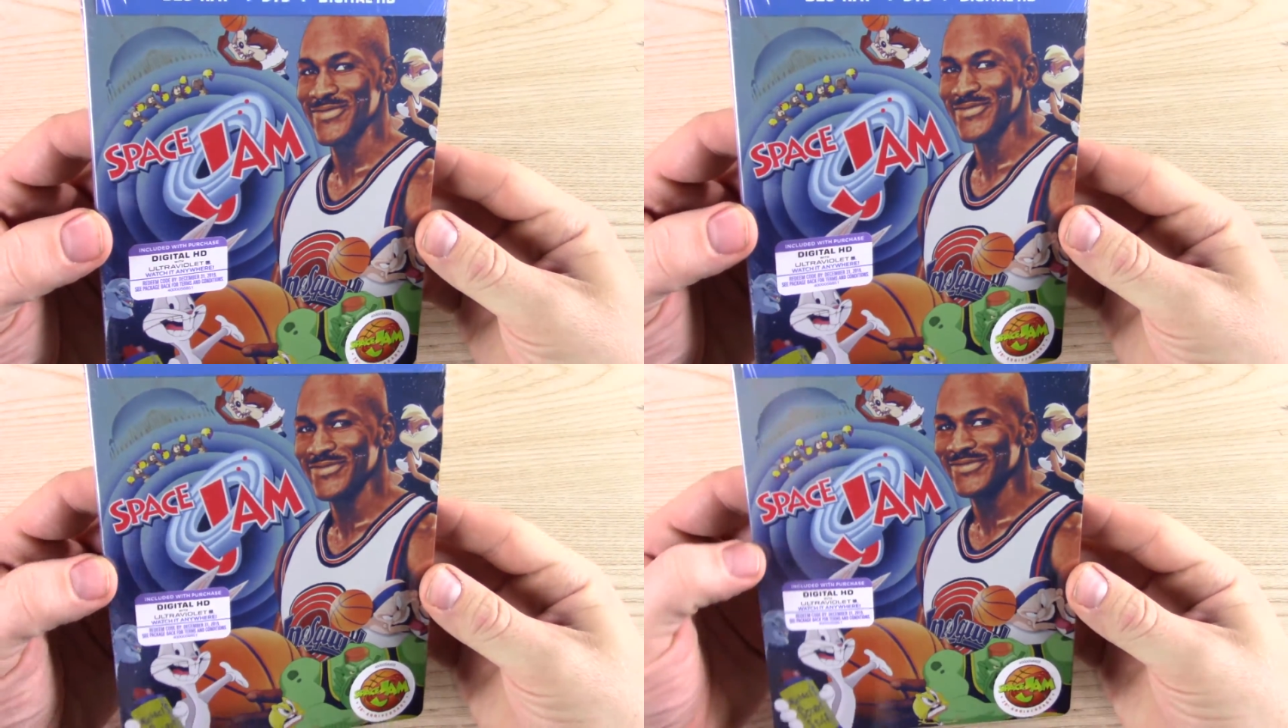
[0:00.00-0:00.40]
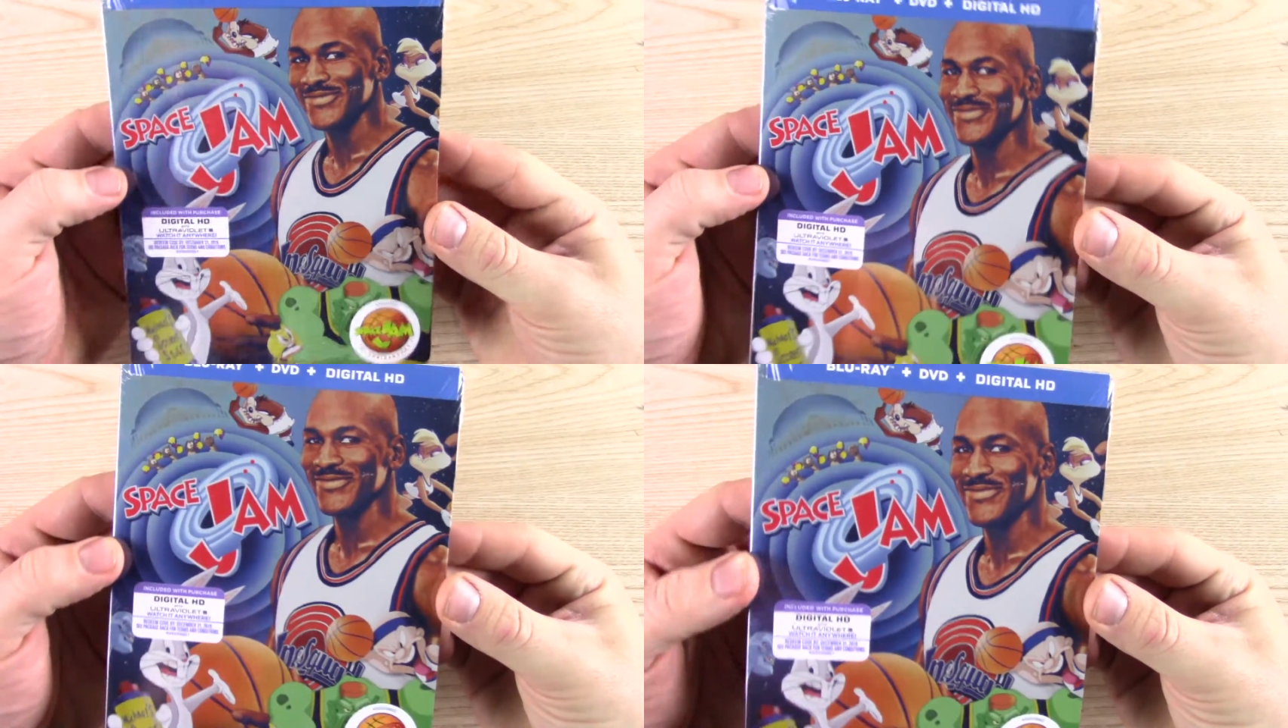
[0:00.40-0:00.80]

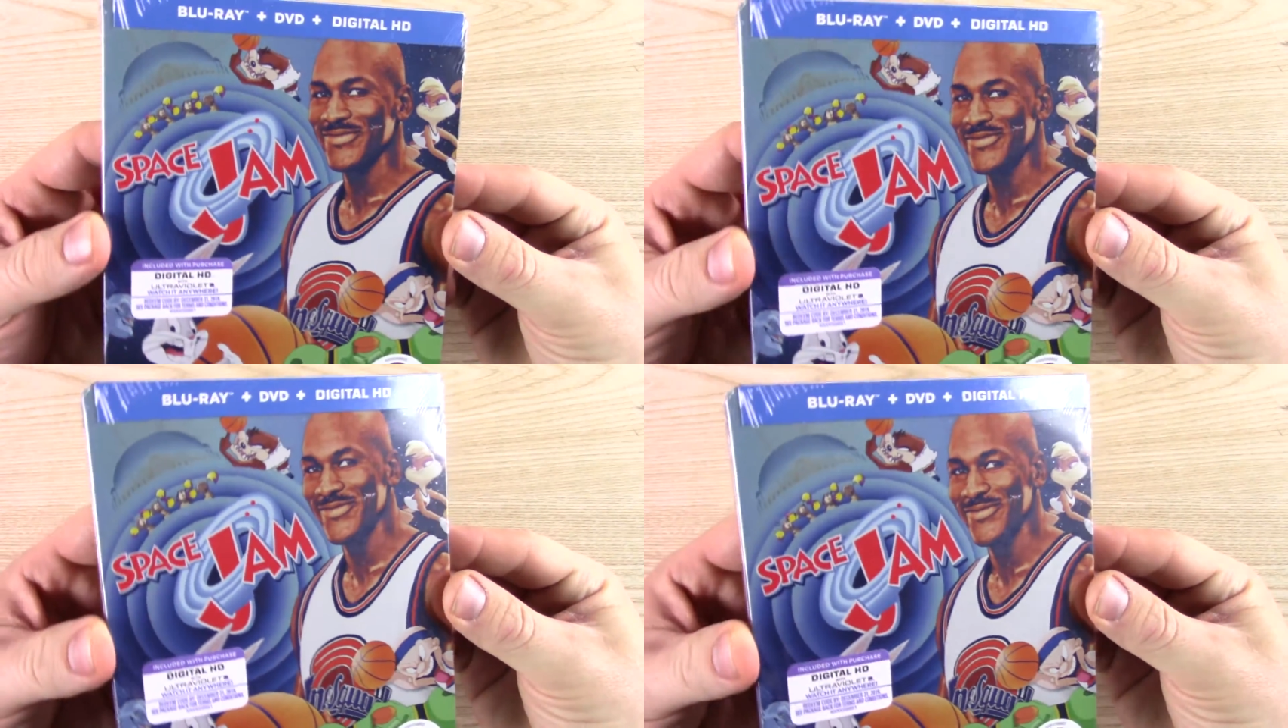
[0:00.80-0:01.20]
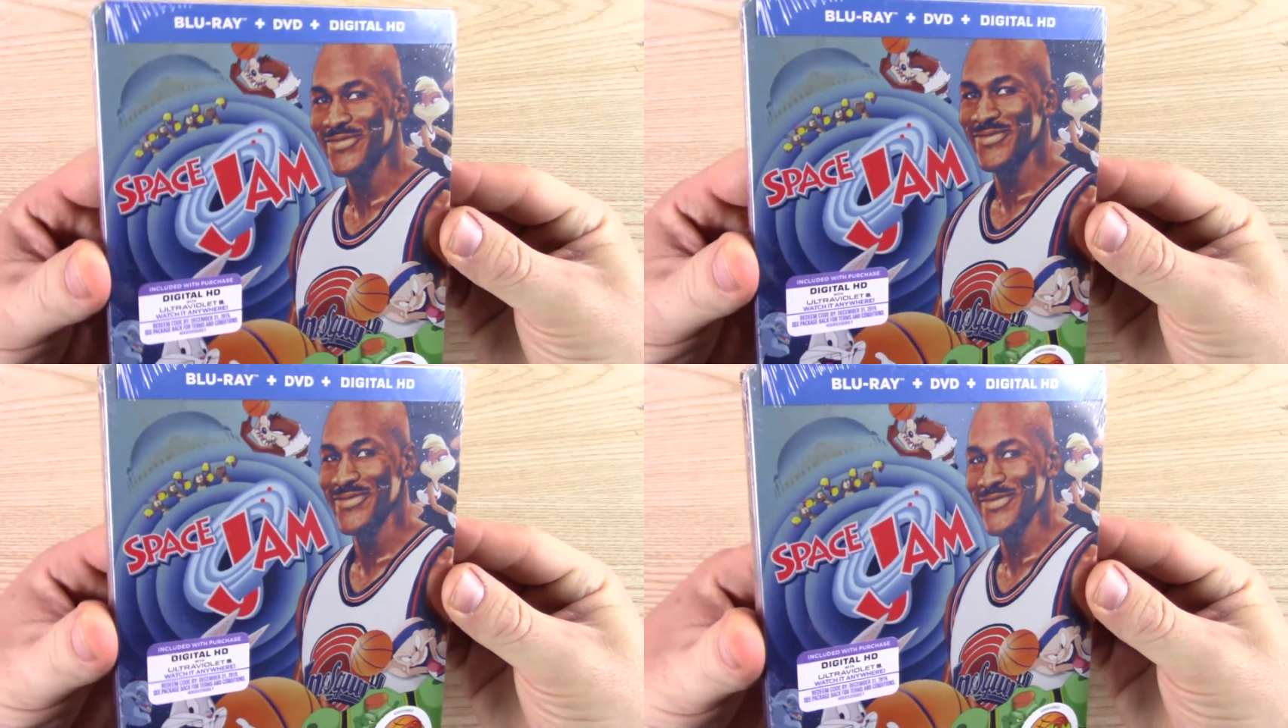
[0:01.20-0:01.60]
Um,
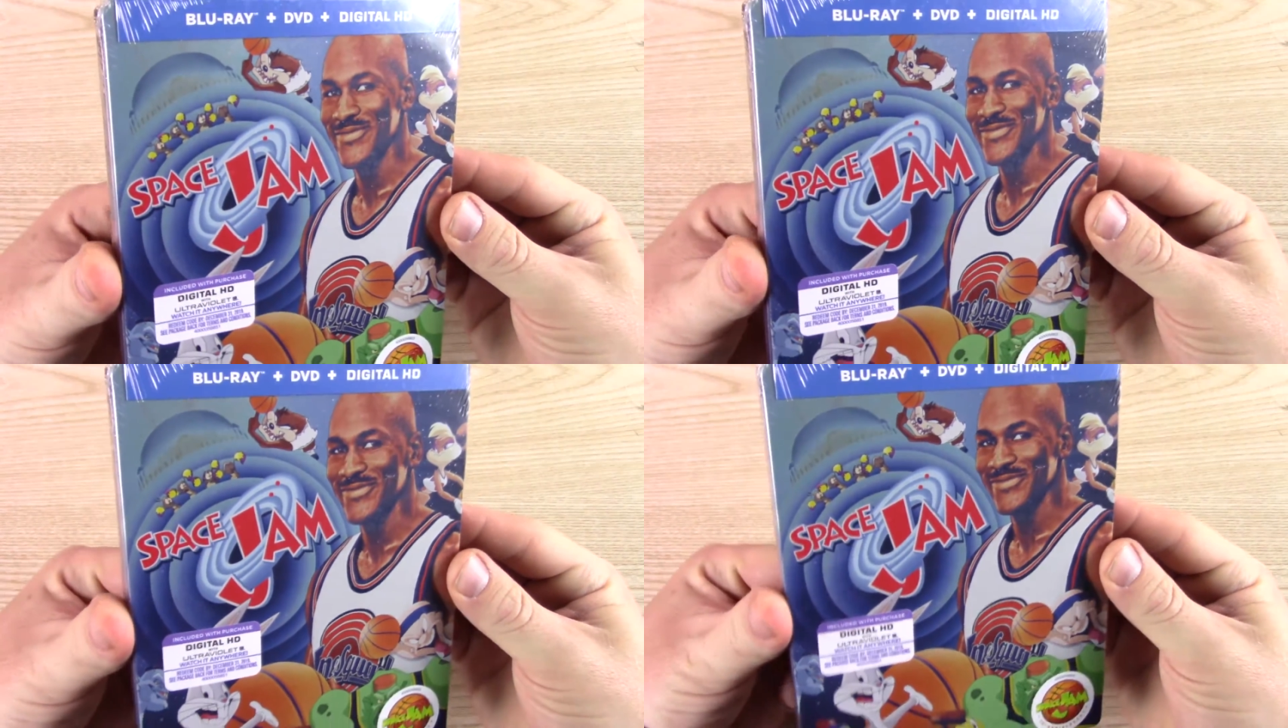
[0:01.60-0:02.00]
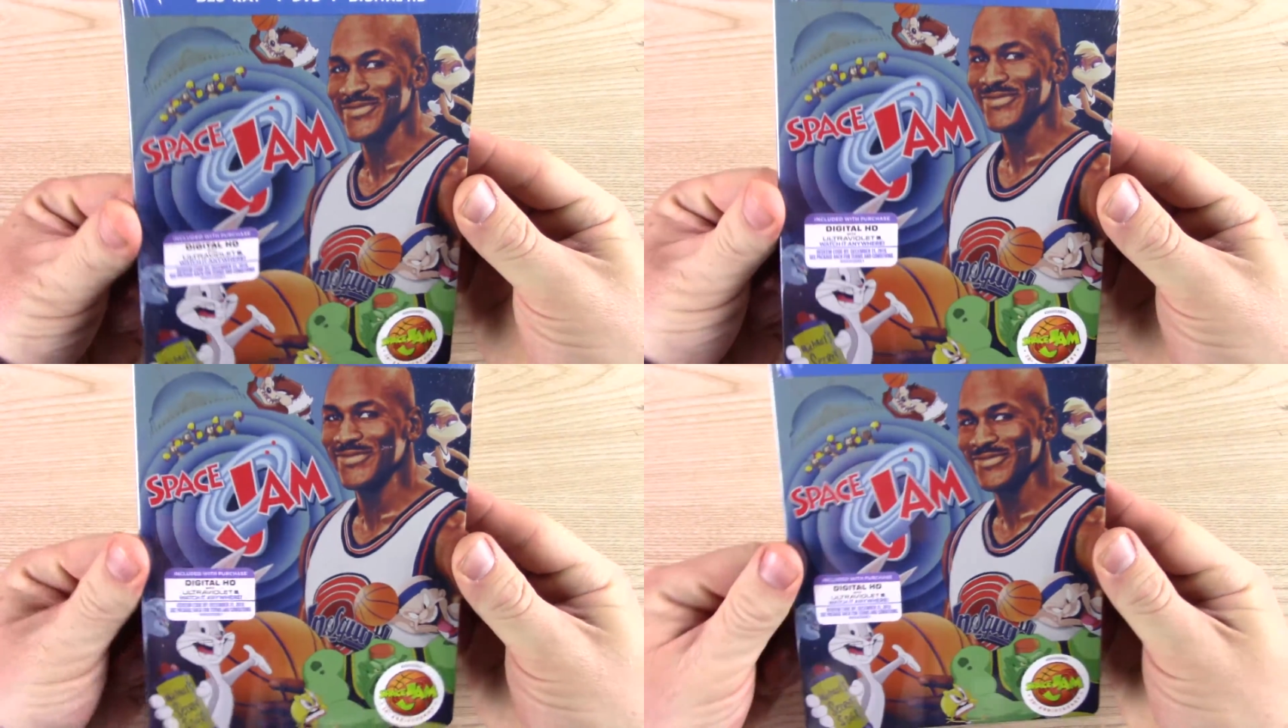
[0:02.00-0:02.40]
I mean, he's no
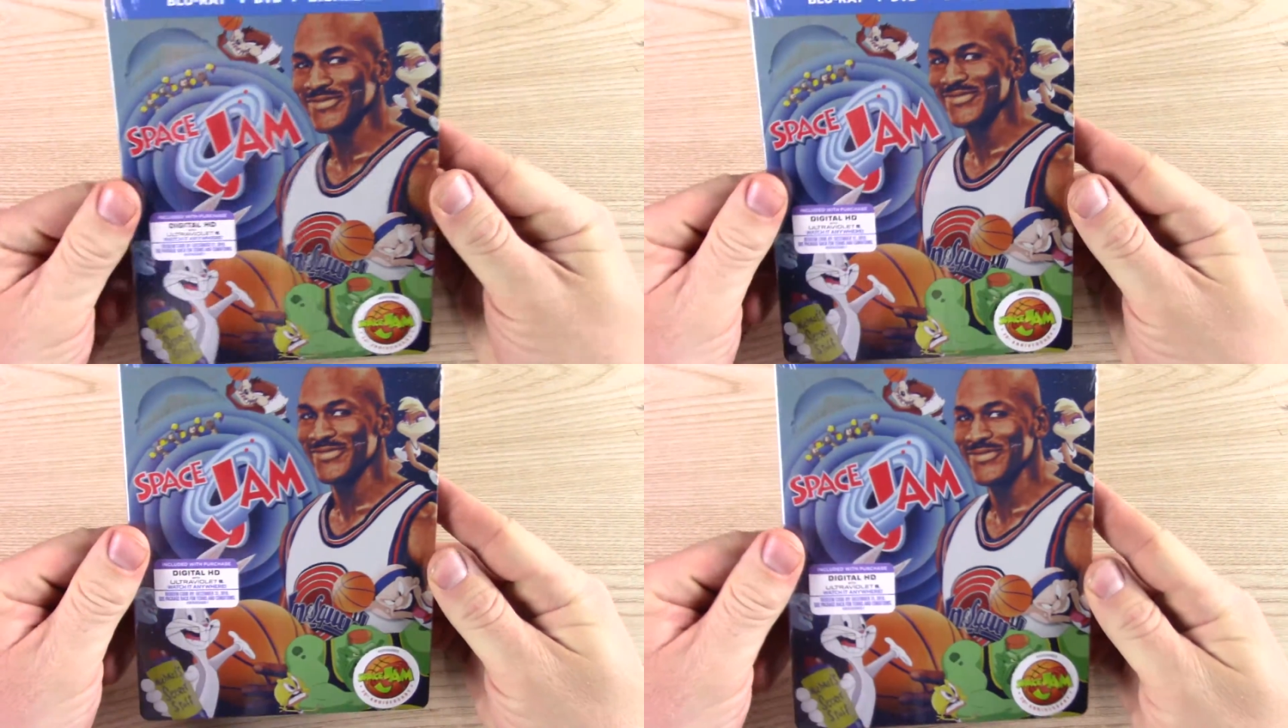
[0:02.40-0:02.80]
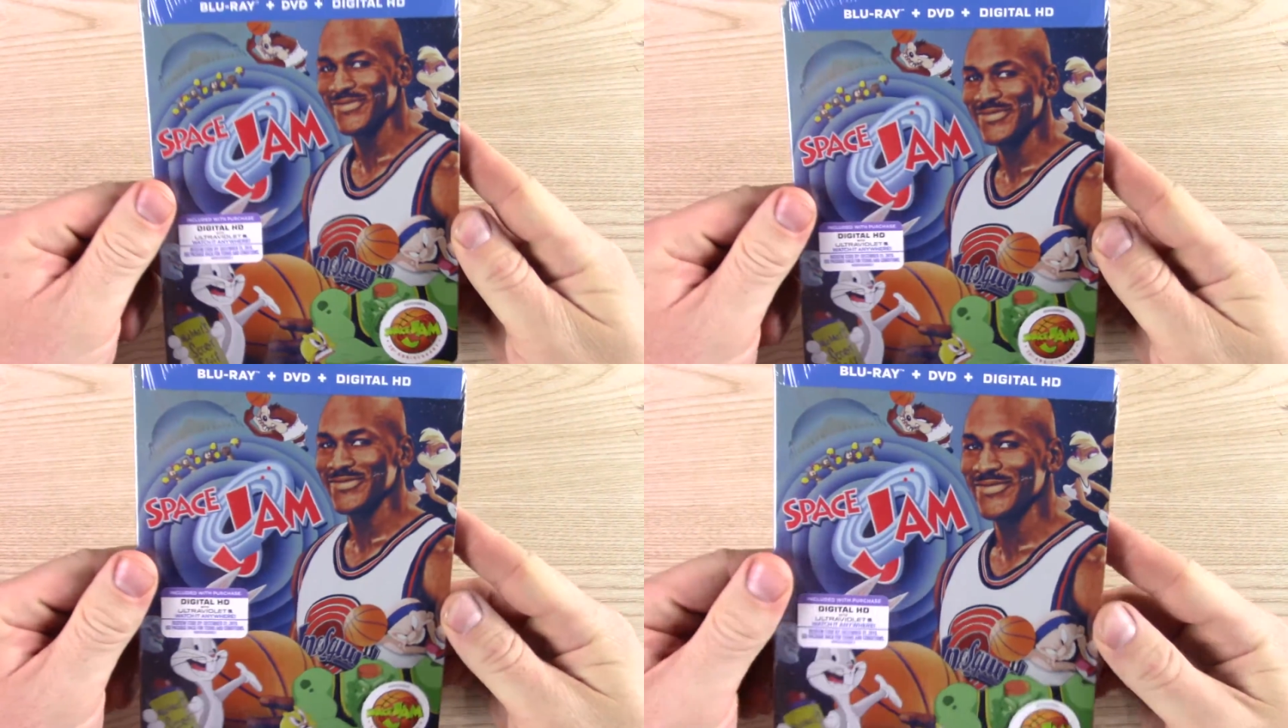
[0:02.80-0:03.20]
Shaq of
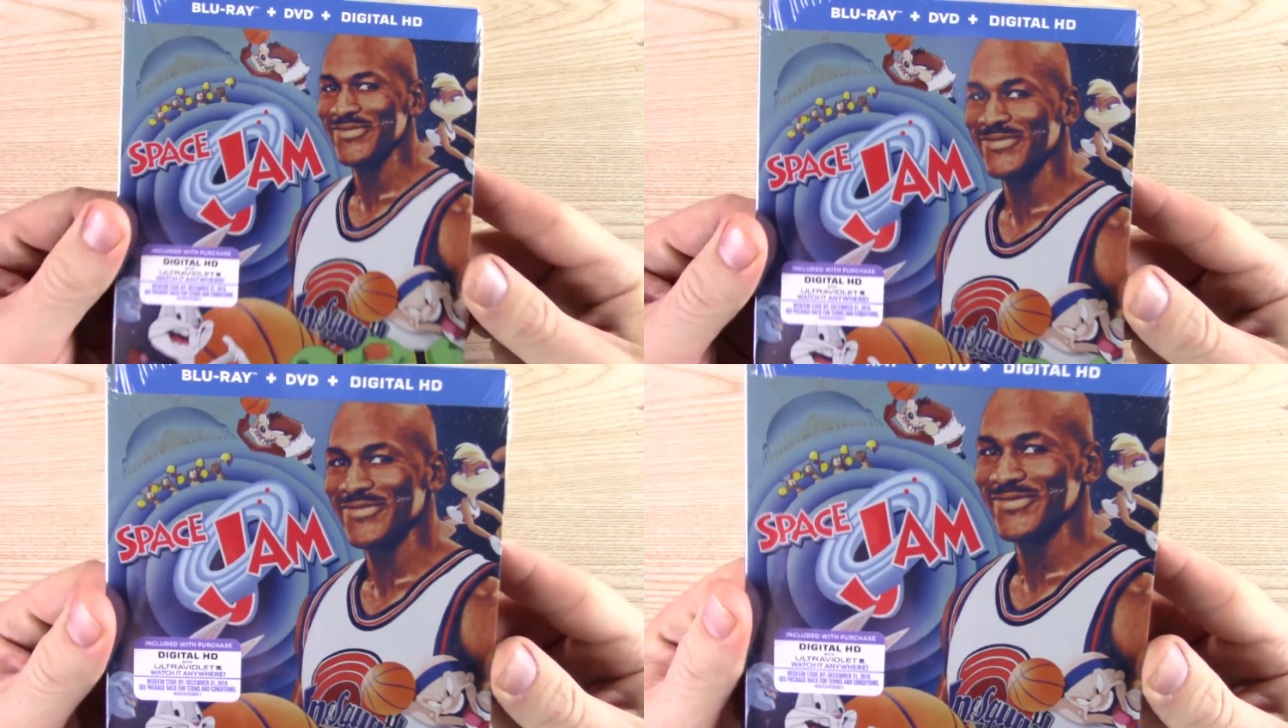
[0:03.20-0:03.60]
acting, but